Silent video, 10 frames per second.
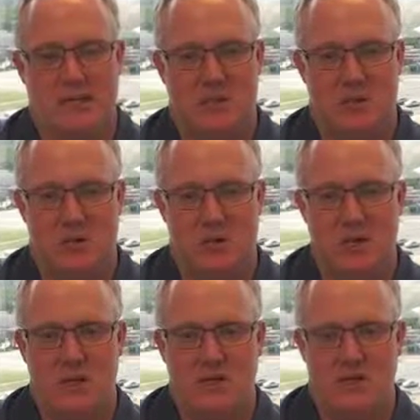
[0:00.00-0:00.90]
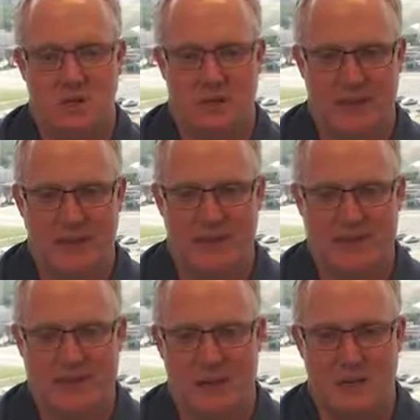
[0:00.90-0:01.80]
So certainly
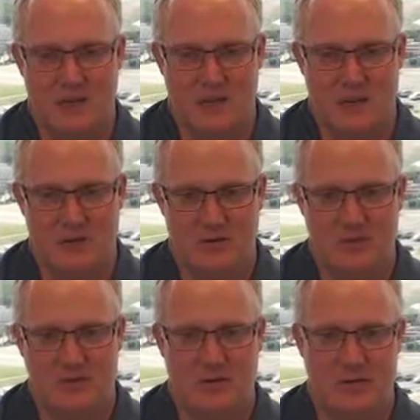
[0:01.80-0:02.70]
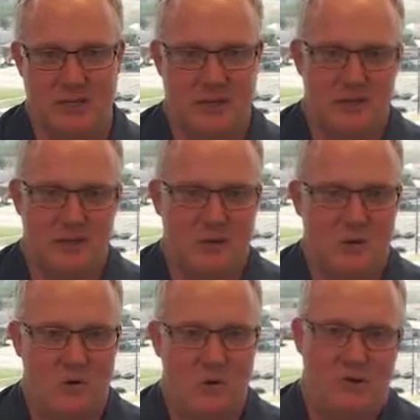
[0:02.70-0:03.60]
that time of year is interesting. And you
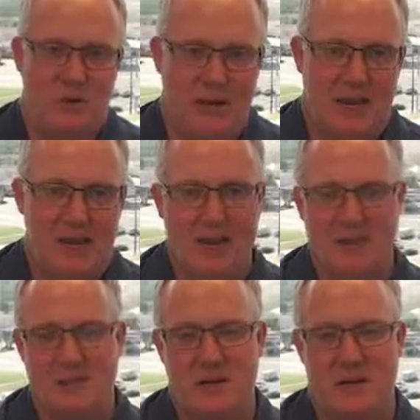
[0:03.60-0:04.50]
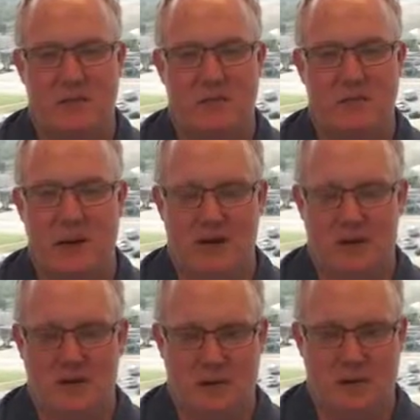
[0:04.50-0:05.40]
know what? I mean, I guess I don't
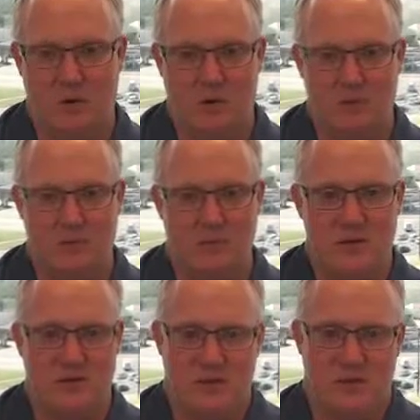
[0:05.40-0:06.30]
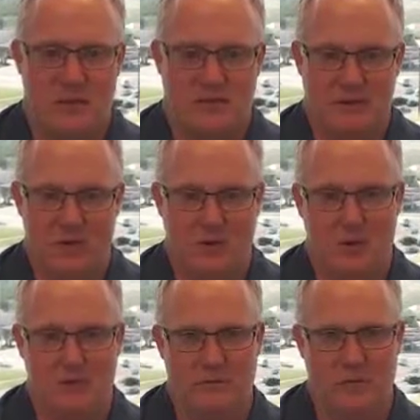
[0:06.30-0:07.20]
mind the cold so much and having a
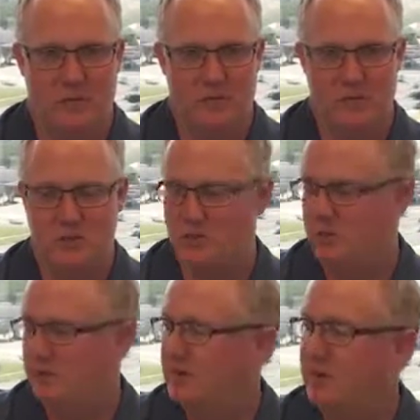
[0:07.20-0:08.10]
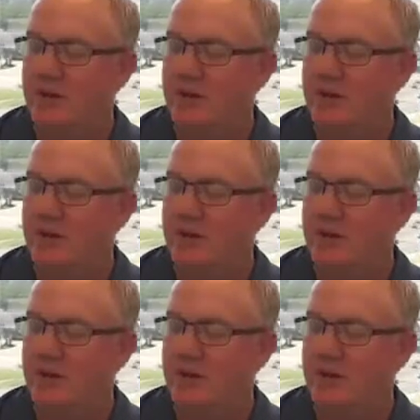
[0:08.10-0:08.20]
cold vacation trip.